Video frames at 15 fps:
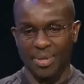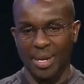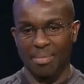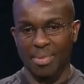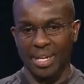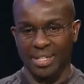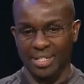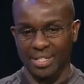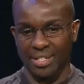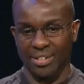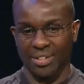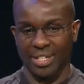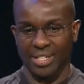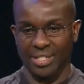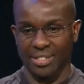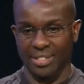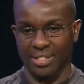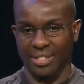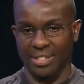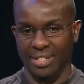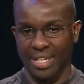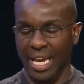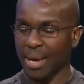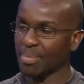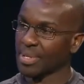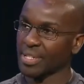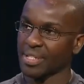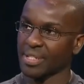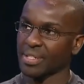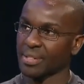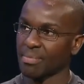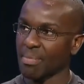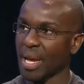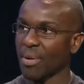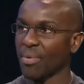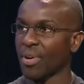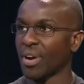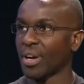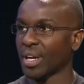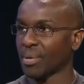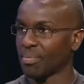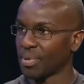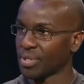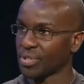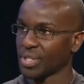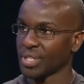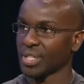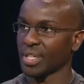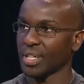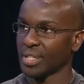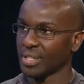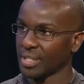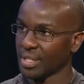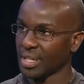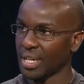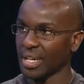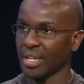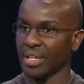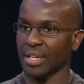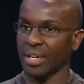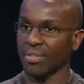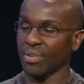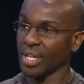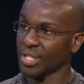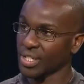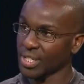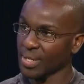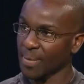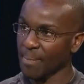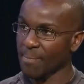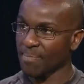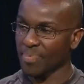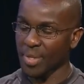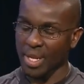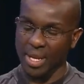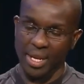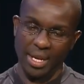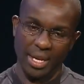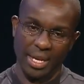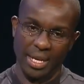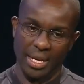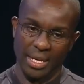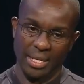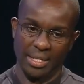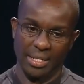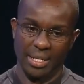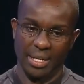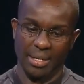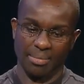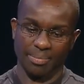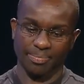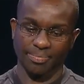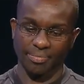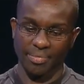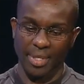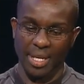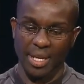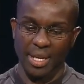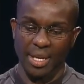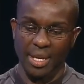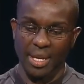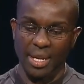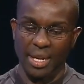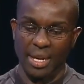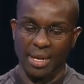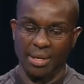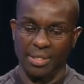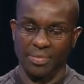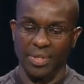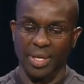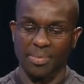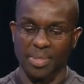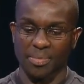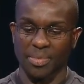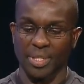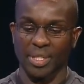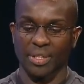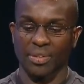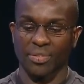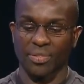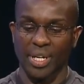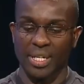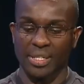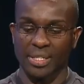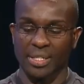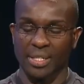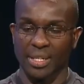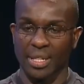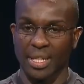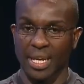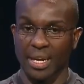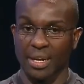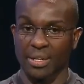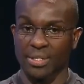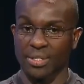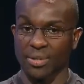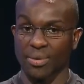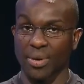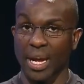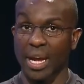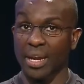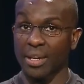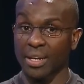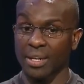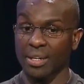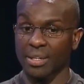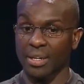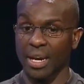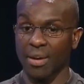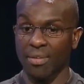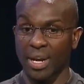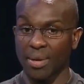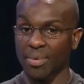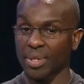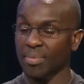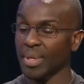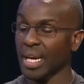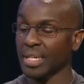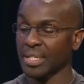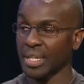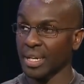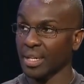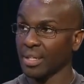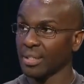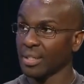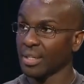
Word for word: when I met you know the captains Matt Wong and Patricia and uh, Rich, mm -hmm. and um, developed some really good friends there. So I I ran with them that day.